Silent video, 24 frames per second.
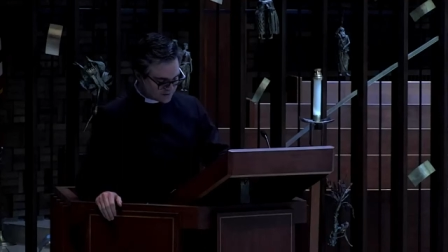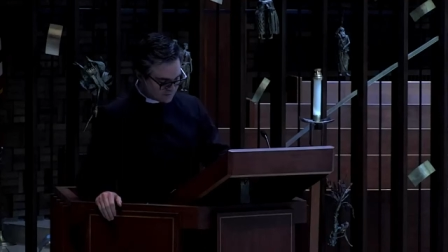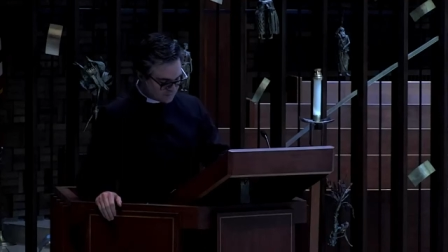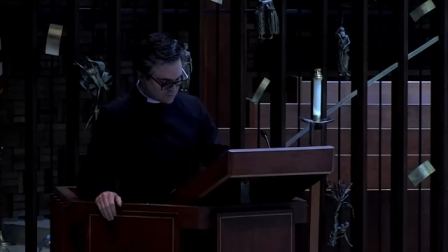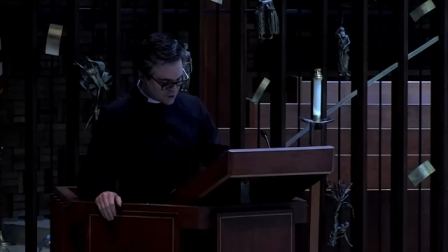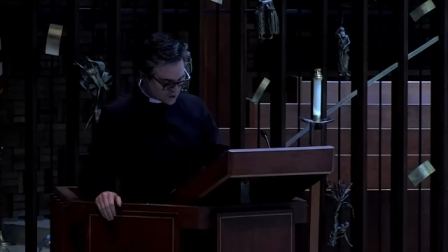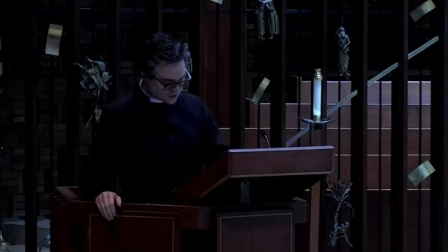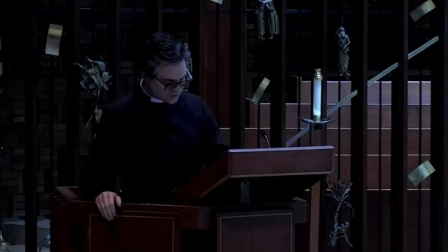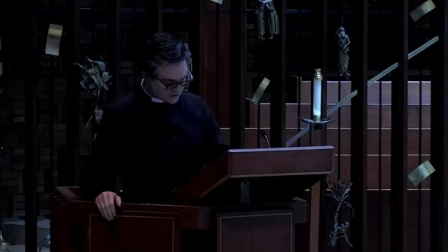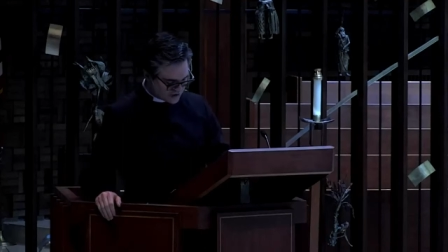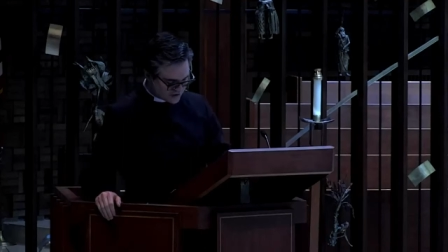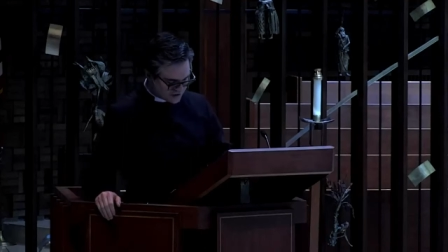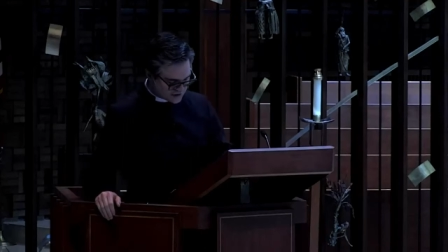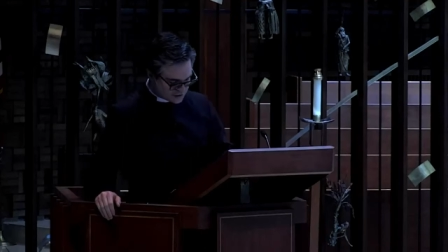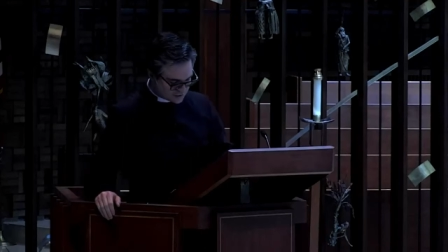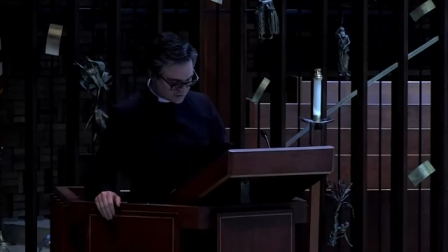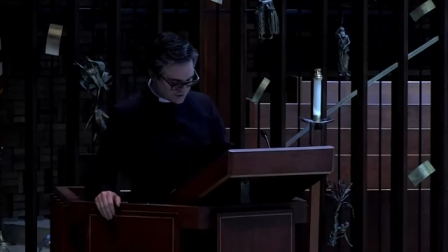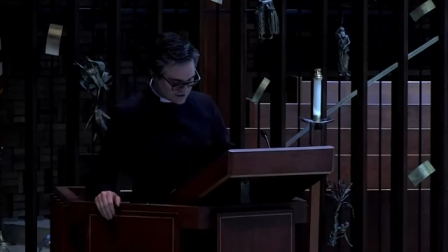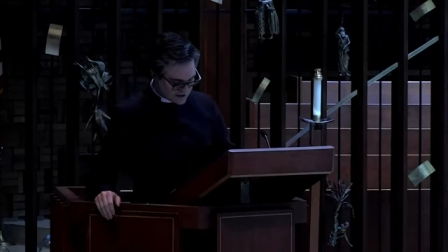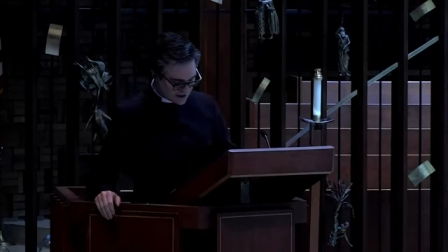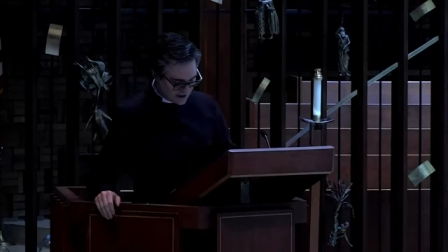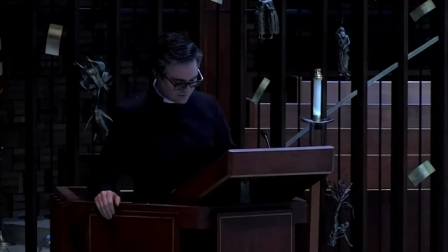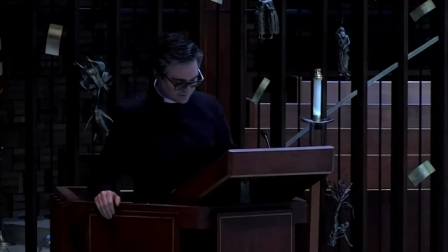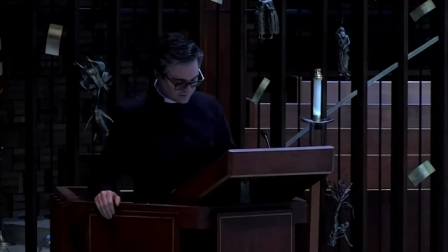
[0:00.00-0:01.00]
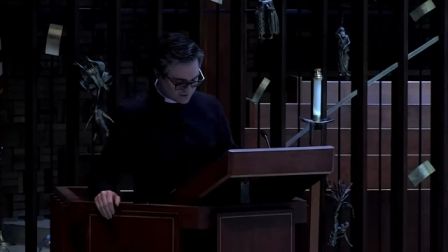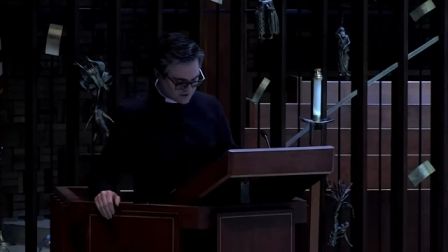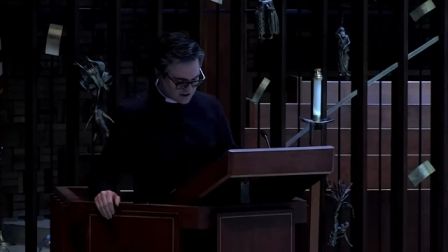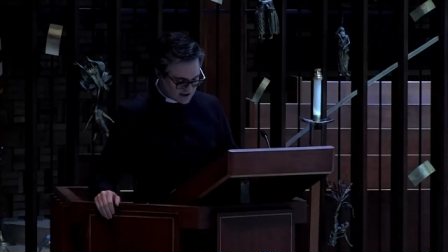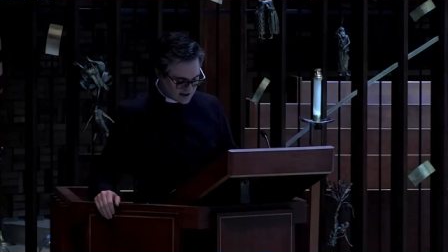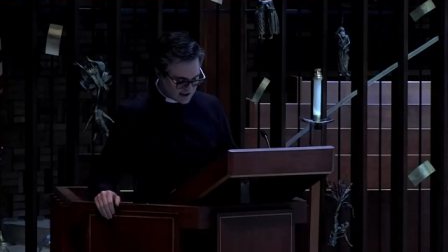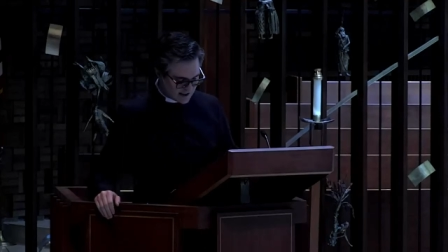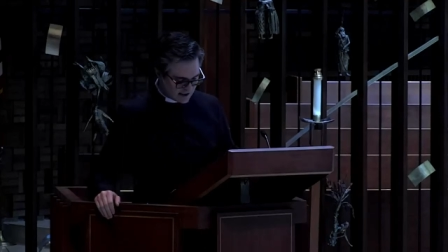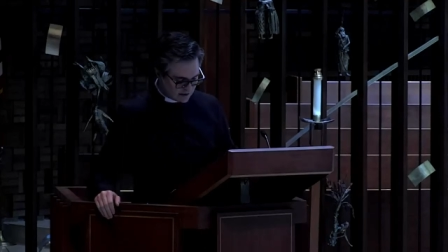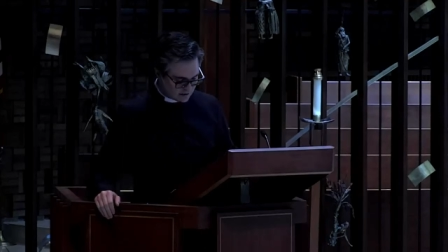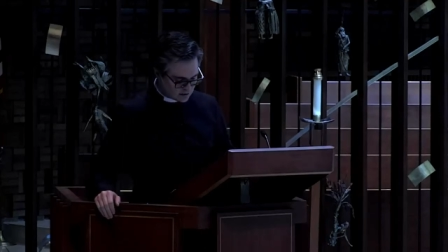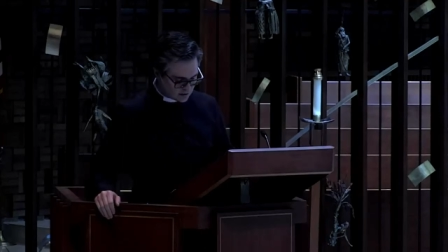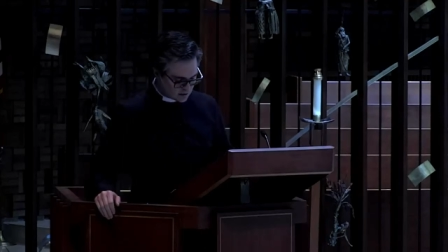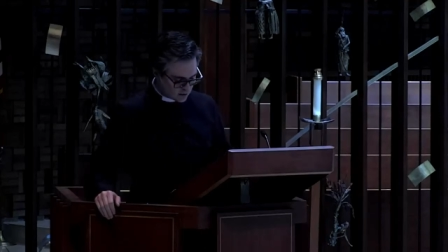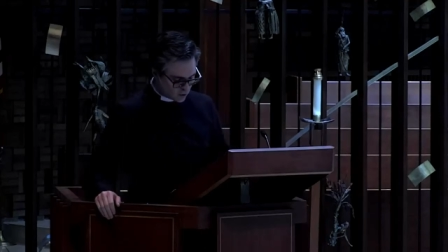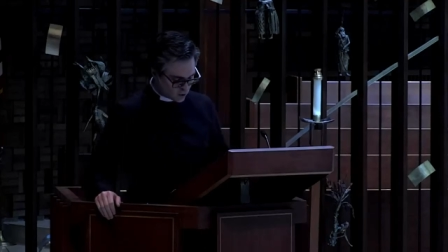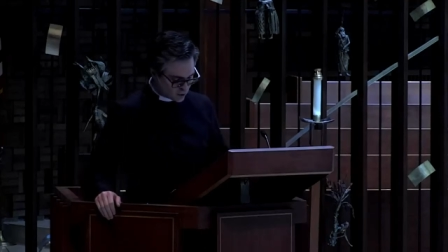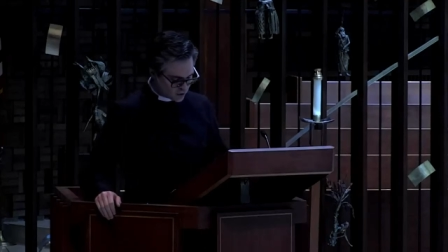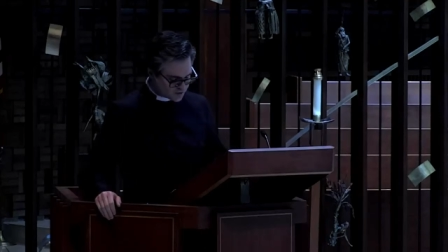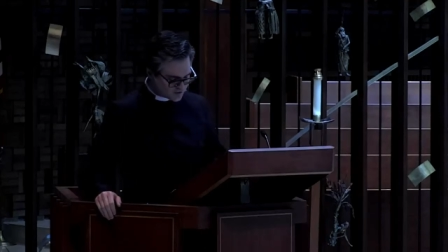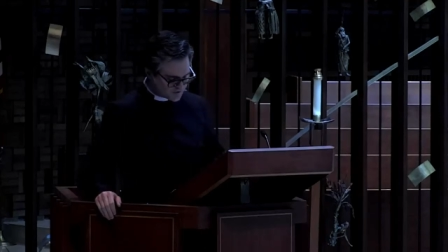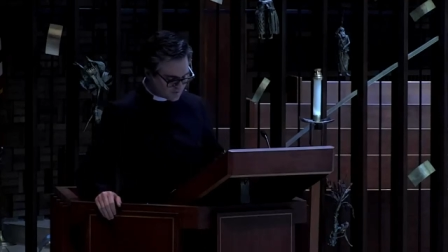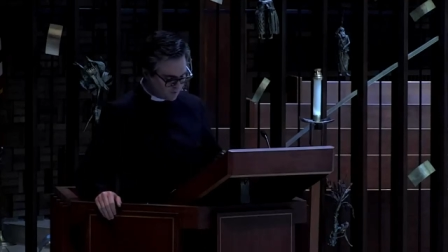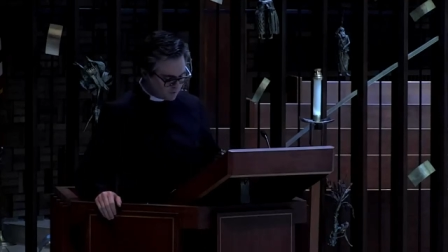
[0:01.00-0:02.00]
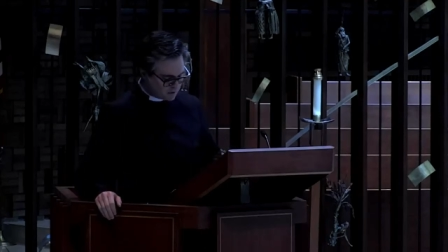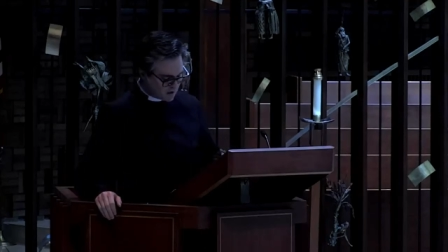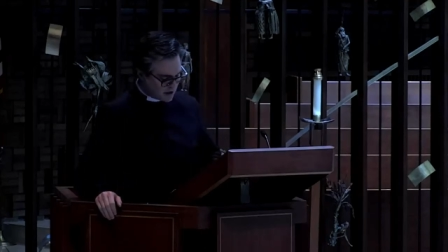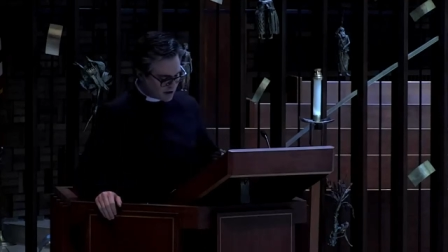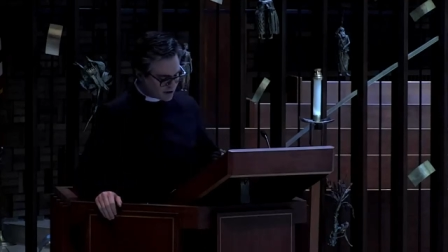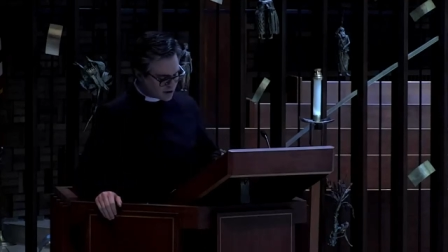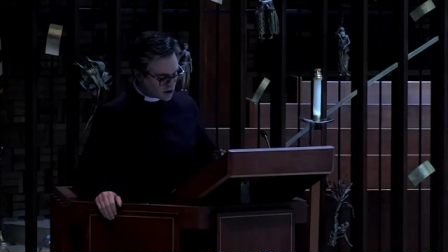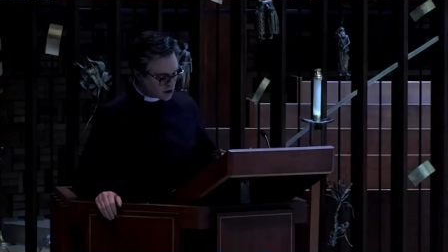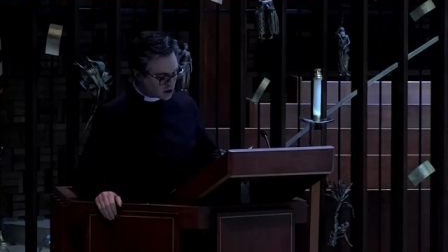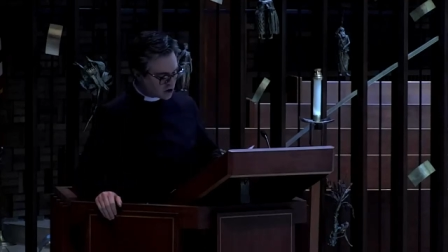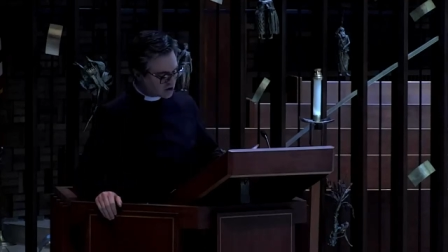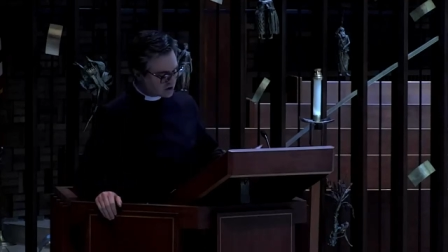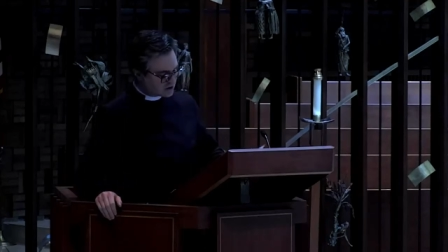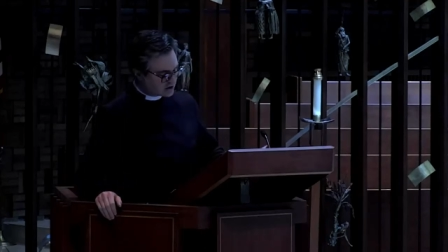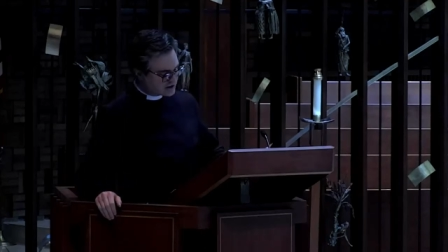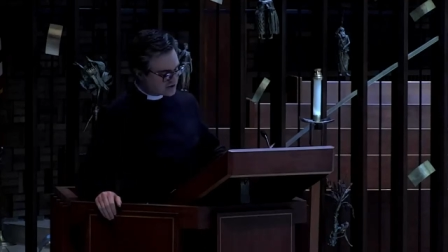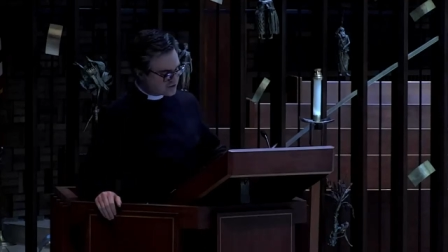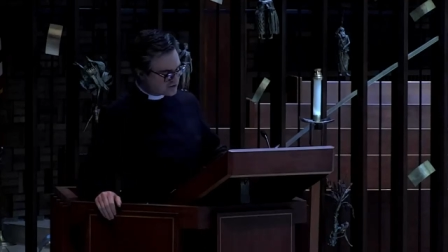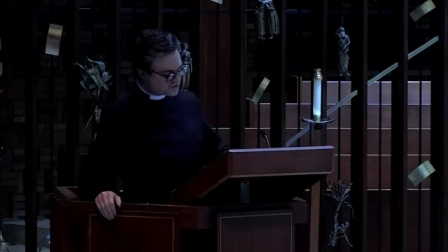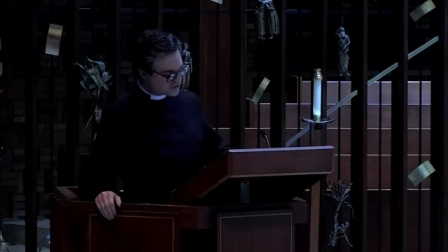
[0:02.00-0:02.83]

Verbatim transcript: music to accompany our Lord's blood-curdling